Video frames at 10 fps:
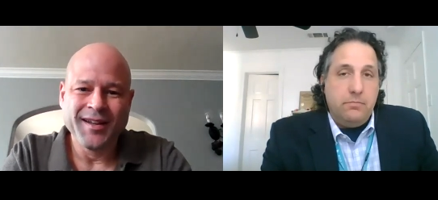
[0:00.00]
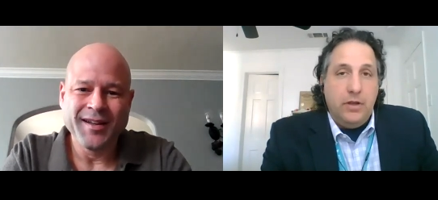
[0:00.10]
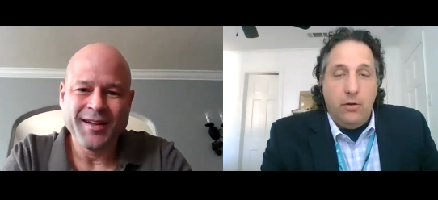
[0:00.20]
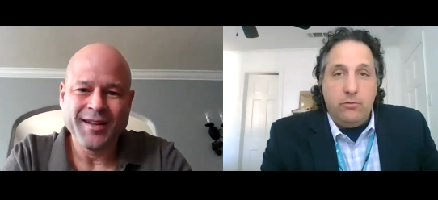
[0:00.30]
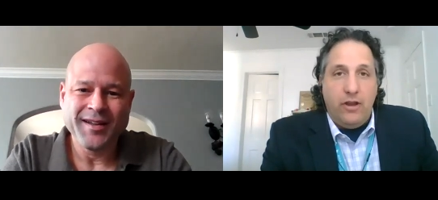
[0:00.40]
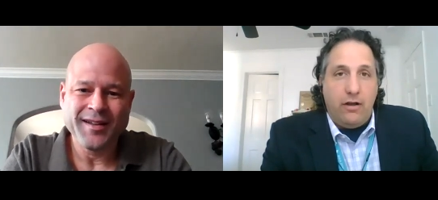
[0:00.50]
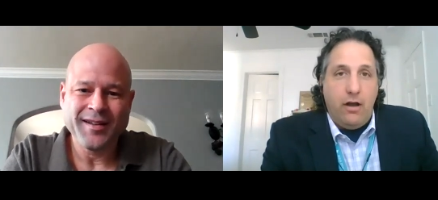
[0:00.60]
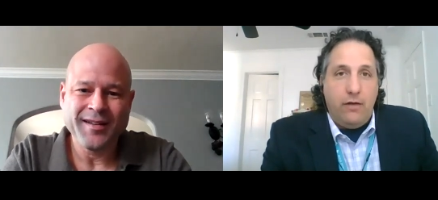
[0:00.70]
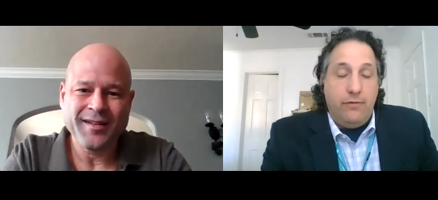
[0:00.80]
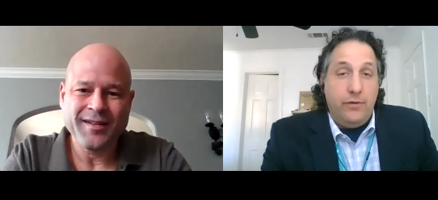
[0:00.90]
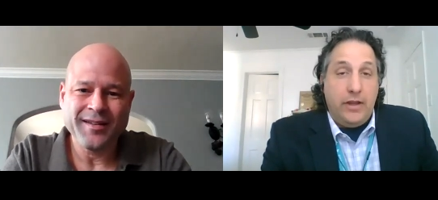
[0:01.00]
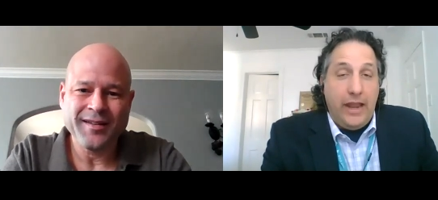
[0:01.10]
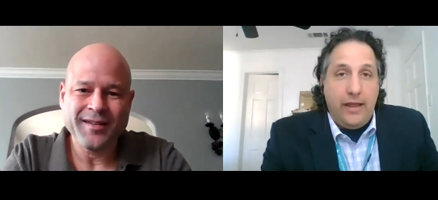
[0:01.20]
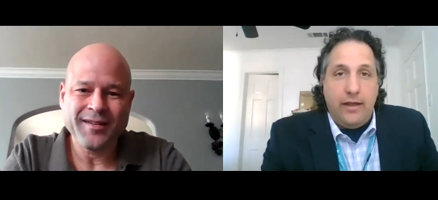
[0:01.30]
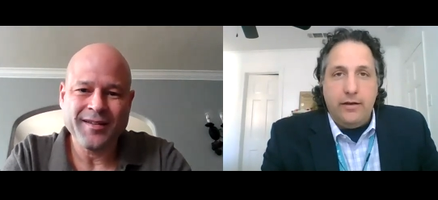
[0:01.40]
Speaker 1: you know, check off if you
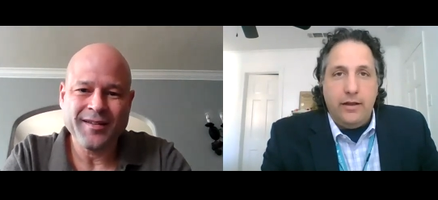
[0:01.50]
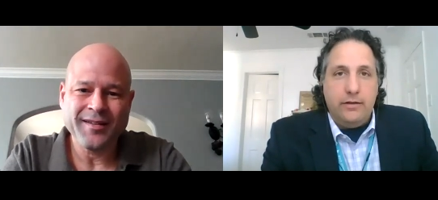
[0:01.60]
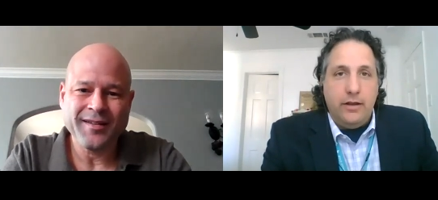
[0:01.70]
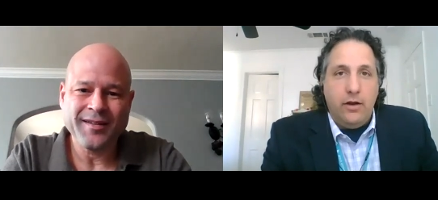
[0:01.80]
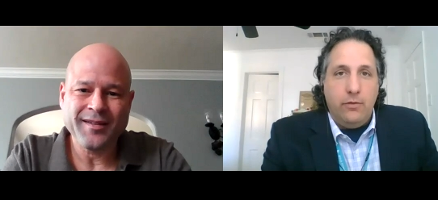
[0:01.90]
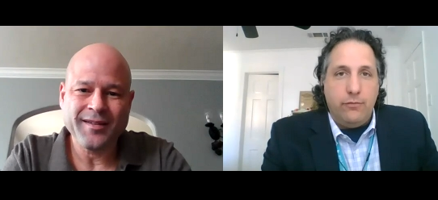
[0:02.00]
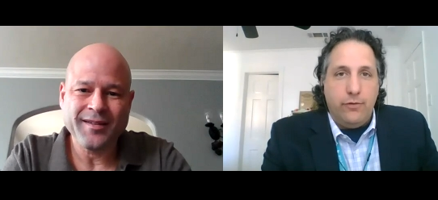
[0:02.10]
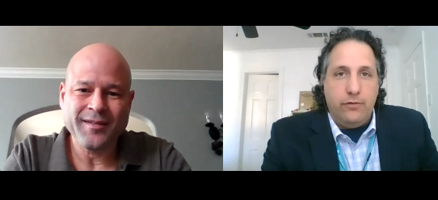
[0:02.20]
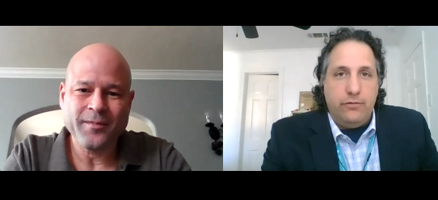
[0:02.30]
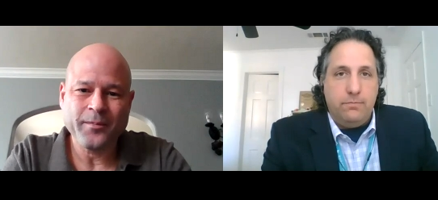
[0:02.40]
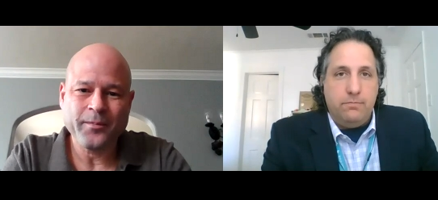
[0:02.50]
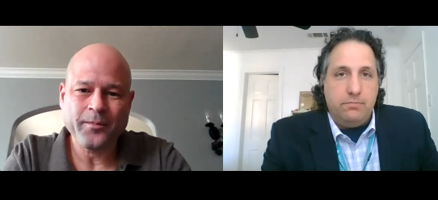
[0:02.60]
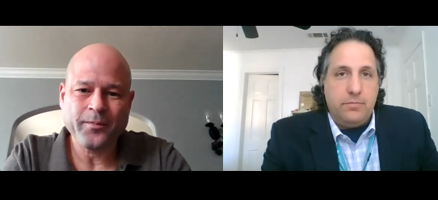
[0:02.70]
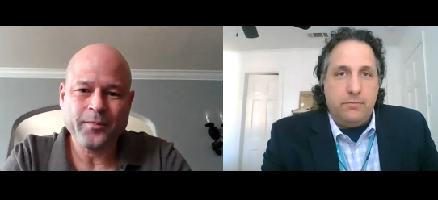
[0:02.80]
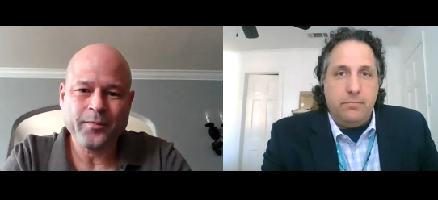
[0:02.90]
can, and you know, the first,
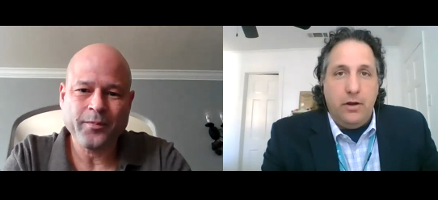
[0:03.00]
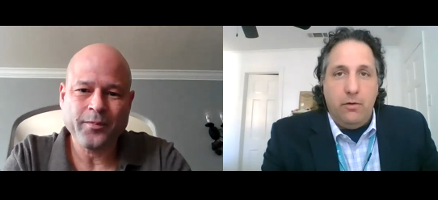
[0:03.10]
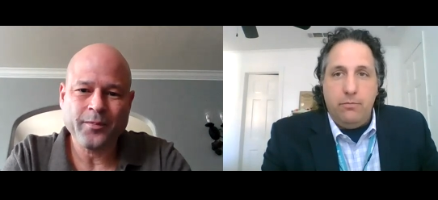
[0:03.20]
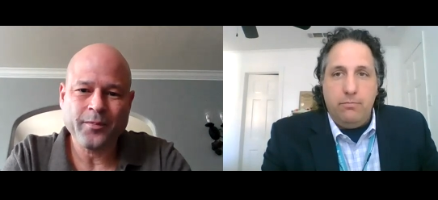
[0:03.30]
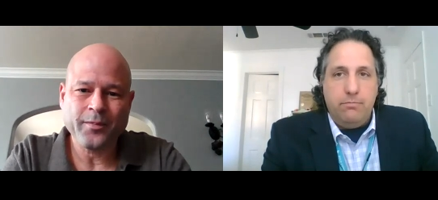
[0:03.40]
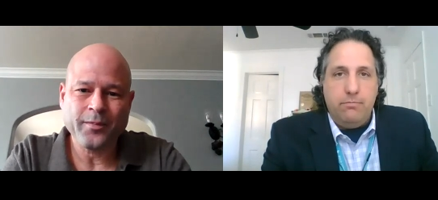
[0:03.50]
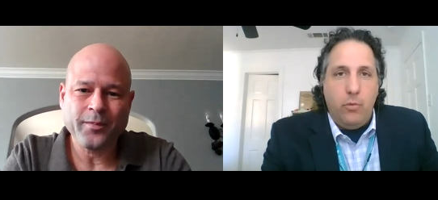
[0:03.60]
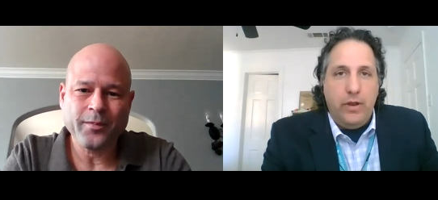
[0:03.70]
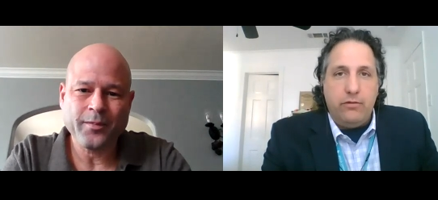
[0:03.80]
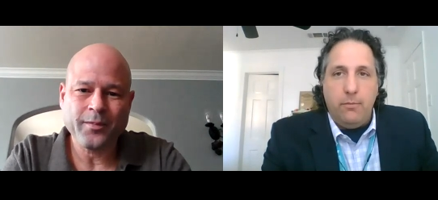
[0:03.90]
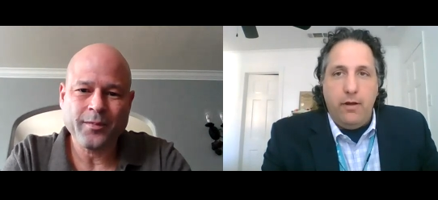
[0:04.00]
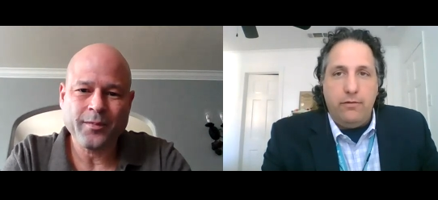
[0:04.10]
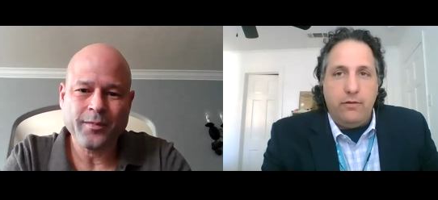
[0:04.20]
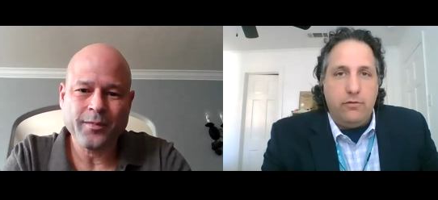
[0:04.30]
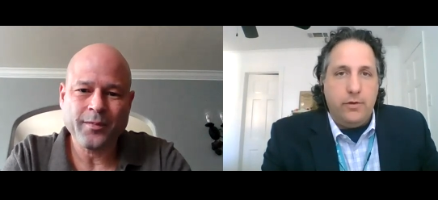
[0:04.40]
you know, weeks or
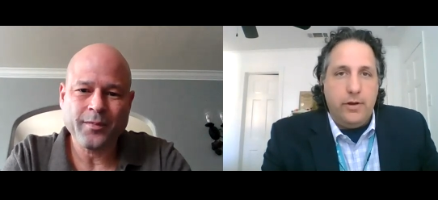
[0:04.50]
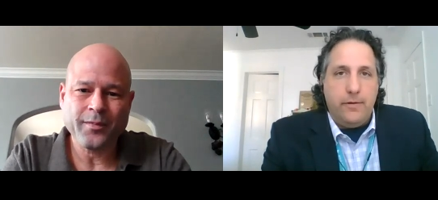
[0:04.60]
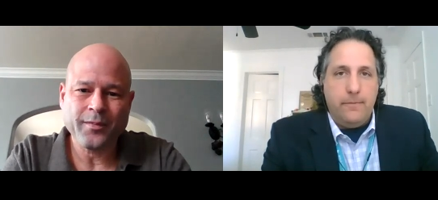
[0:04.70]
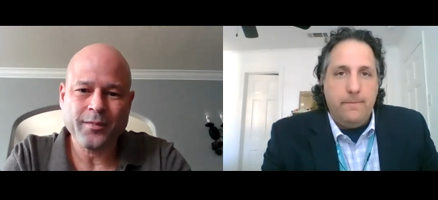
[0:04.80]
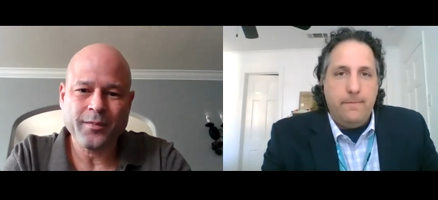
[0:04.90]
months that you're here?